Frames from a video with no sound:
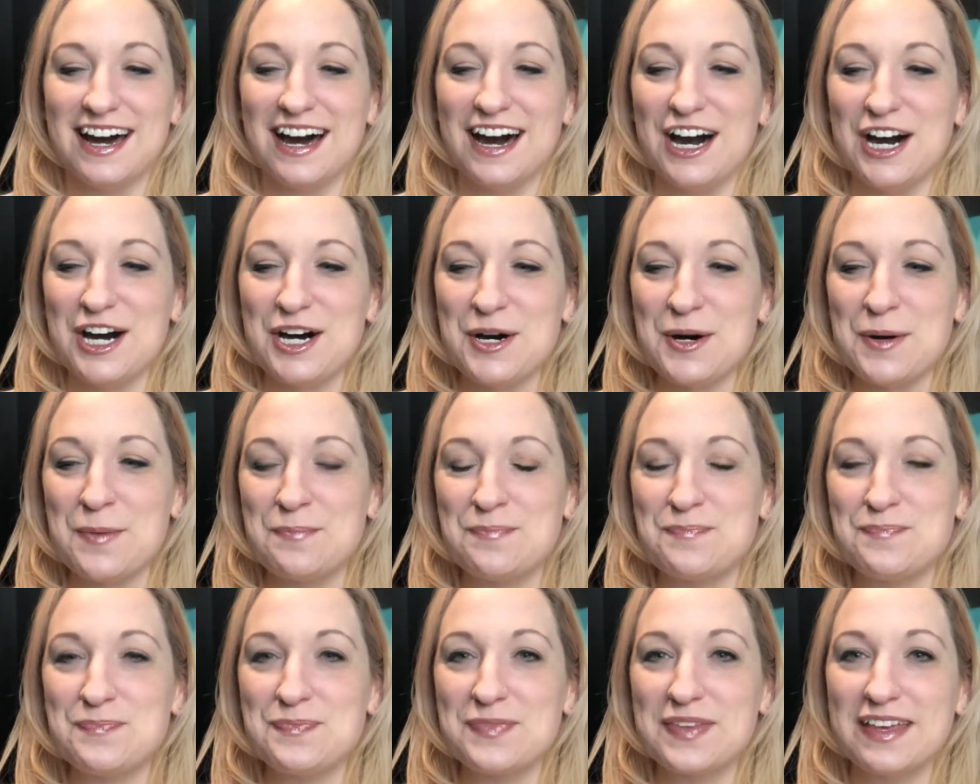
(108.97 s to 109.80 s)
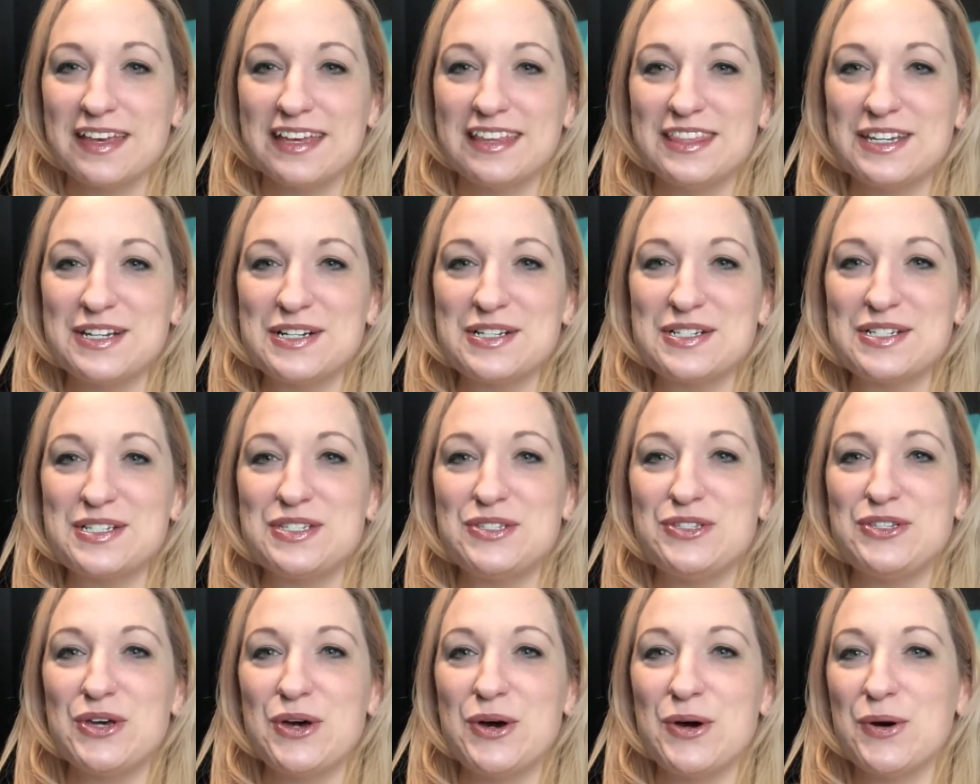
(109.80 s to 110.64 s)
Um, there's
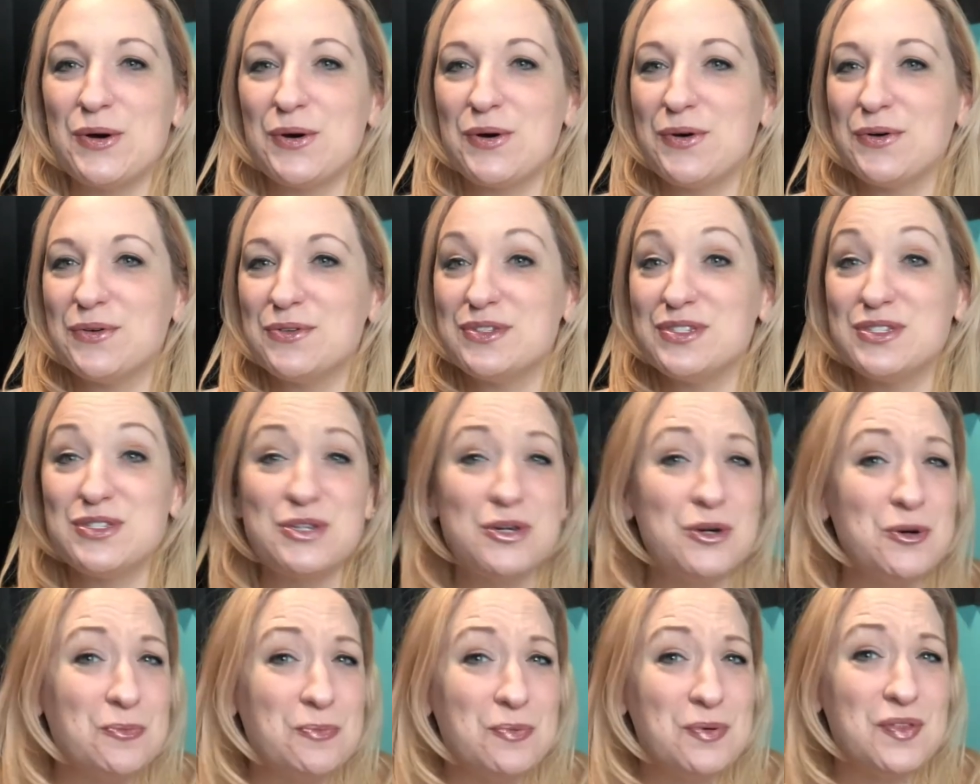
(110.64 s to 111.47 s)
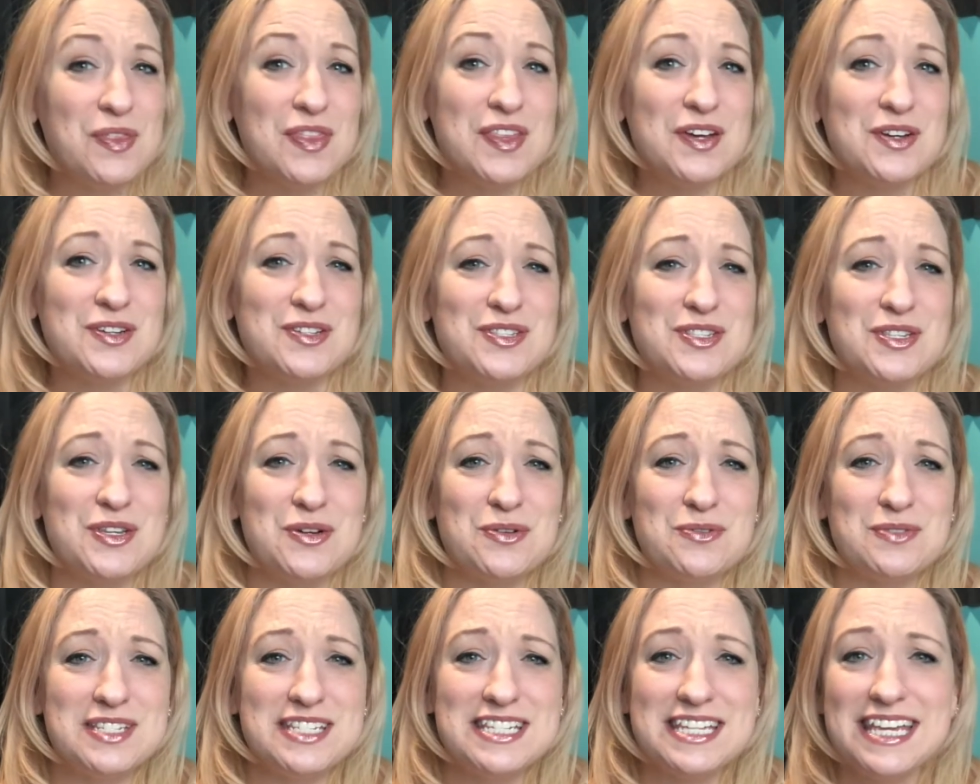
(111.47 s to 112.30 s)
no scoop, there's no
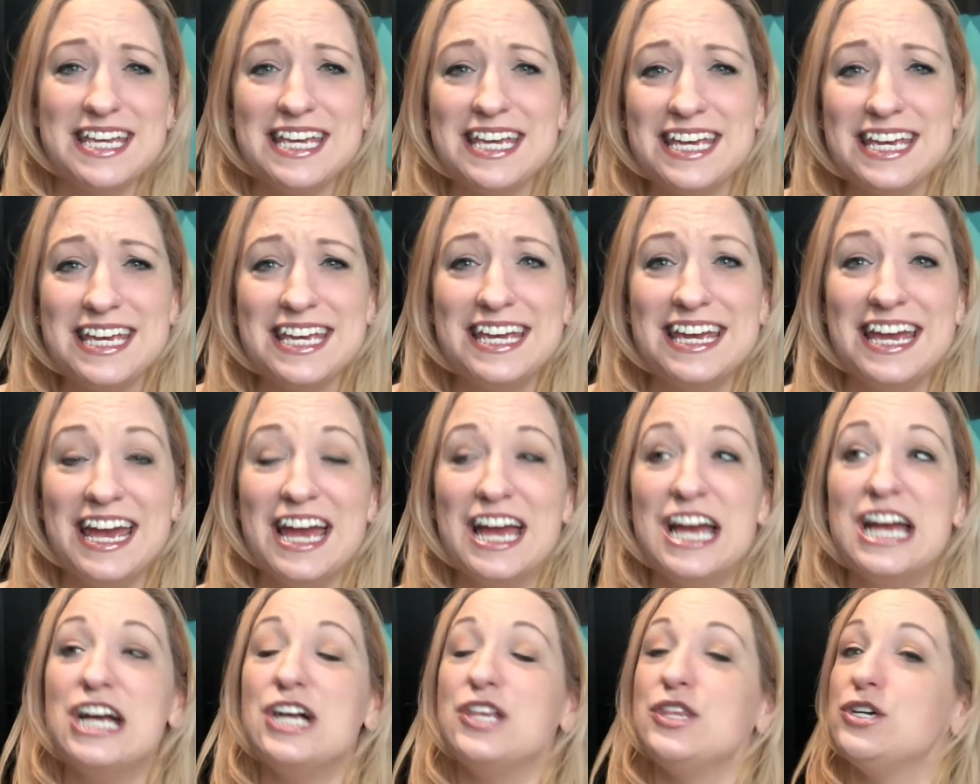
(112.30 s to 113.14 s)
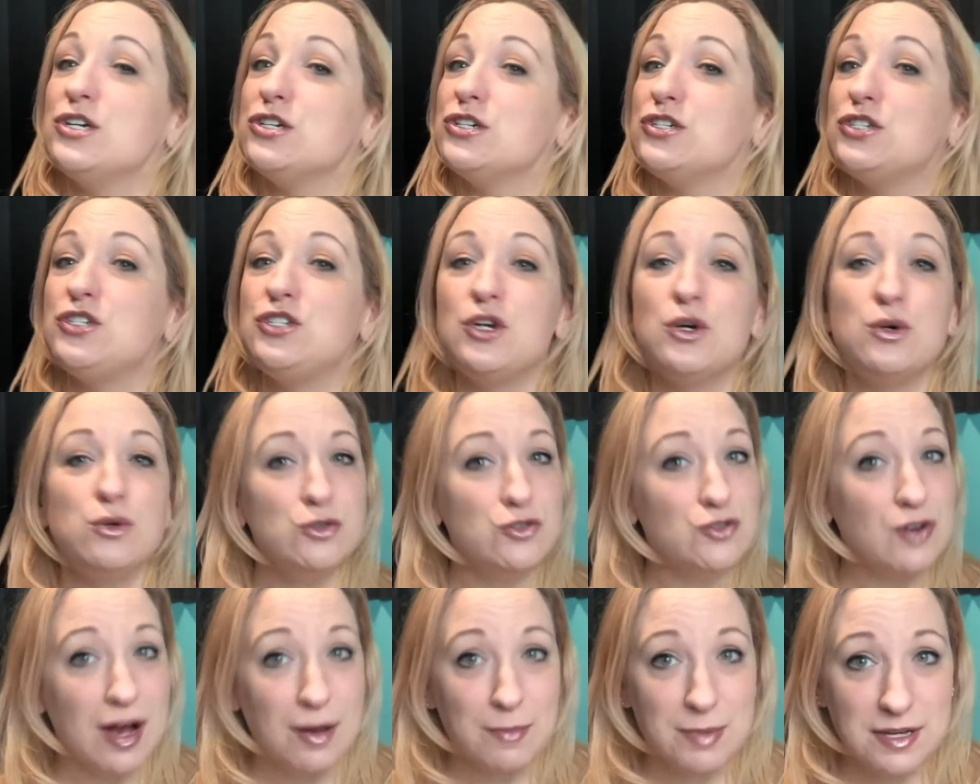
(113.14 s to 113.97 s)
tea, there is no
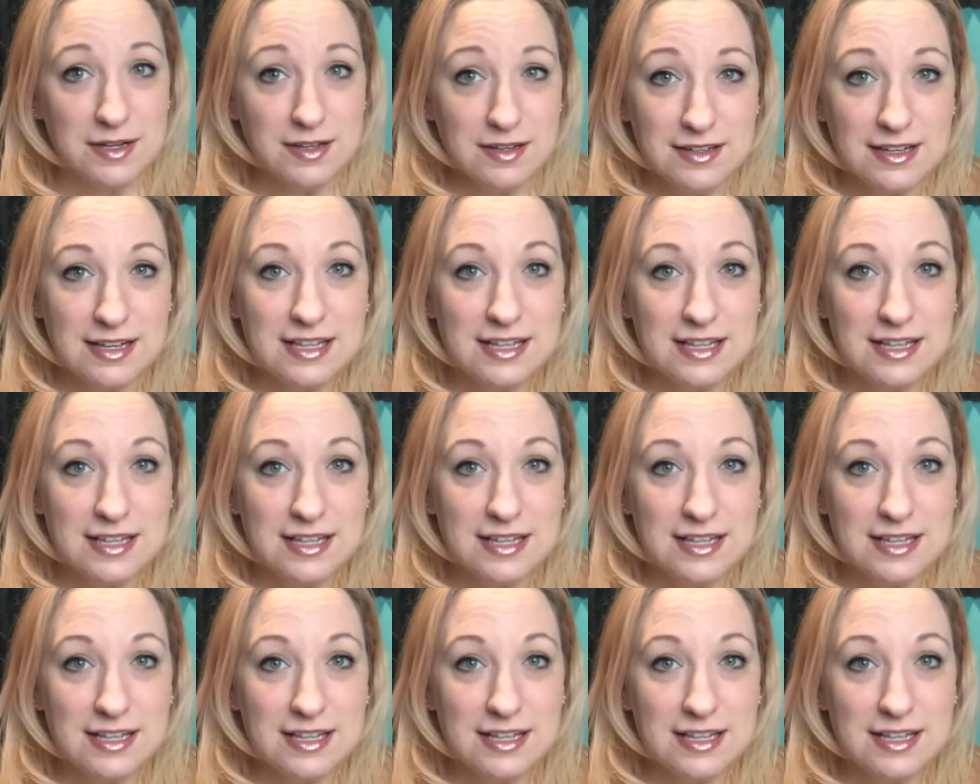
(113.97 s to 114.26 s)
drama.